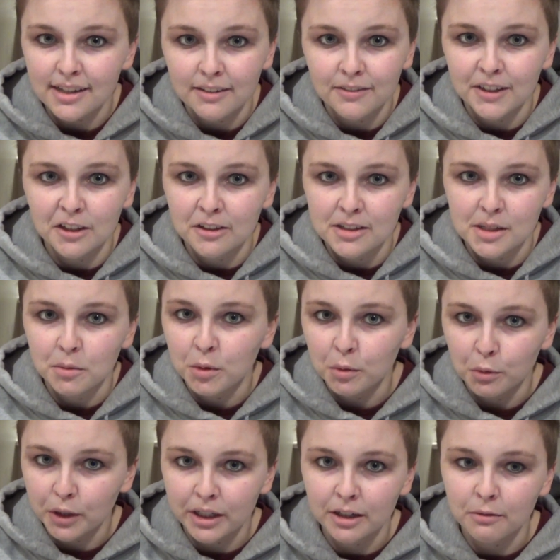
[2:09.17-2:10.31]
I figured someone
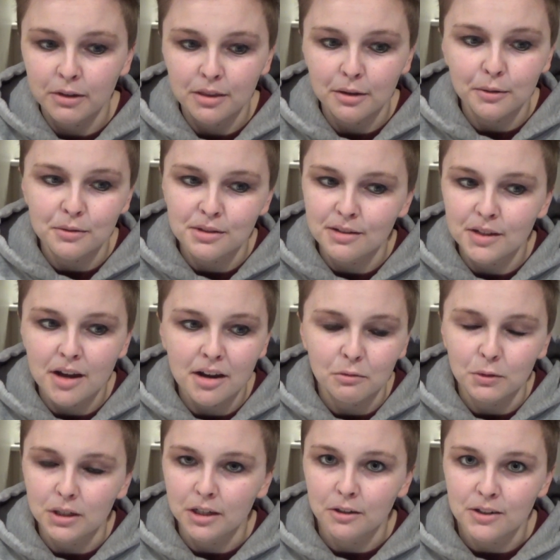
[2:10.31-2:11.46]
working with those a lot
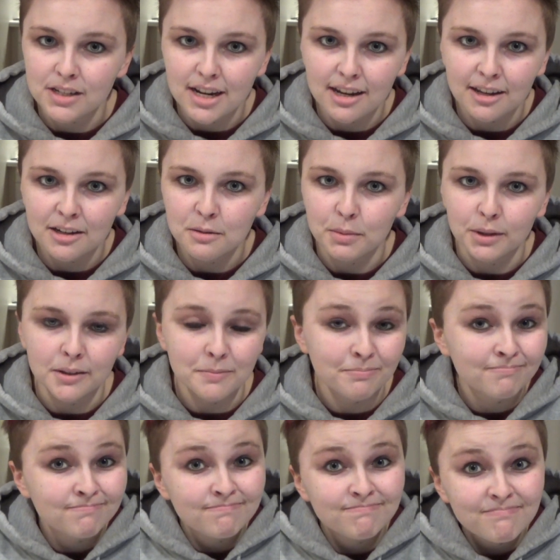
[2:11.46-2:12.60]
would understand, but
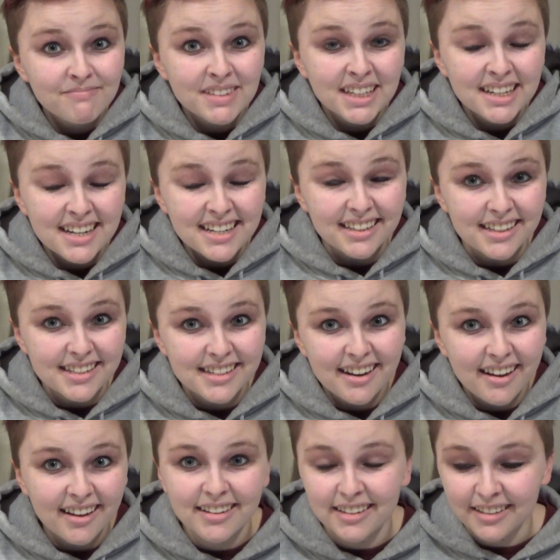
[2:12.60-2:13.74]
guess
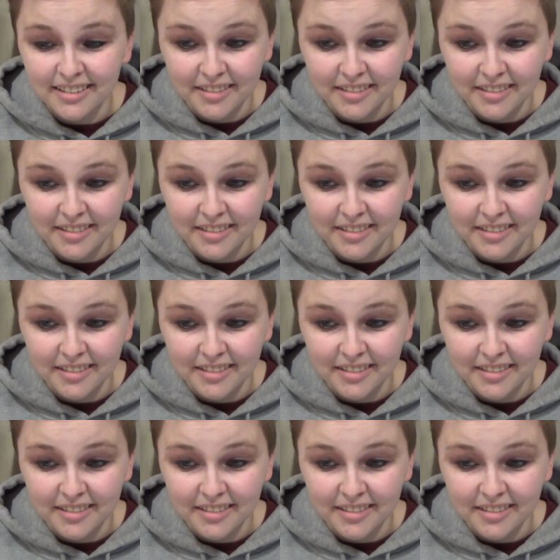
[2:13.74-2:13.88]
not.